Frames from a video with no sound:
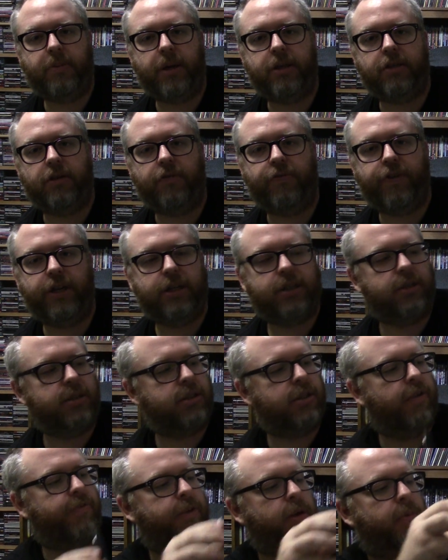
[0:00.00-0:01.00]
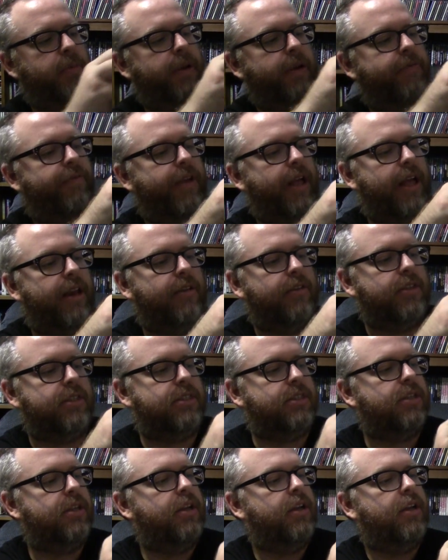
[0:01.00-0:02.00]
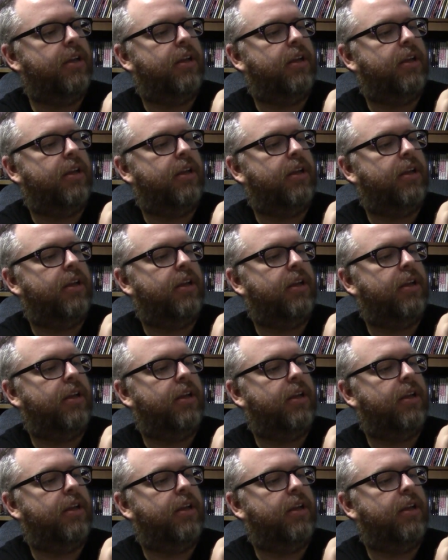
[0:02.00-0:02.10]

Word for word: special features, so if you're a big fan of this,